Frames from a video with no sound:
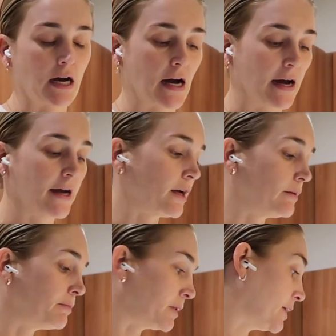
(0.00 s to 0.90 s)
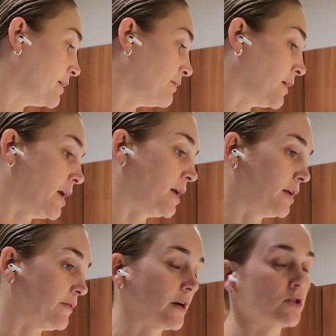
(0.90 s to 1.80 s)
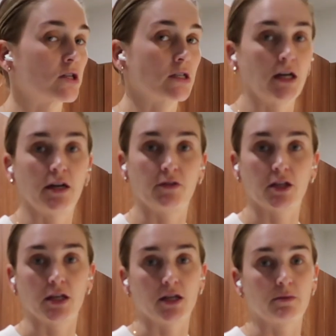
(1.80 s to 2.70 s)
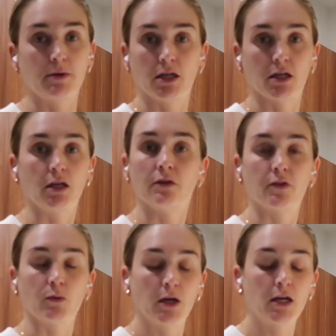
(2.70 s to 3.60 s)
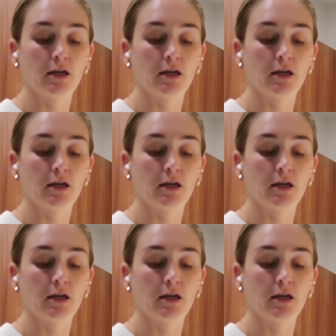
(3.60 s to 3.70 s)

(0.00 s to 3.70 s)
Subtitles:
I believe that if I just cut everything at the beginning of the week,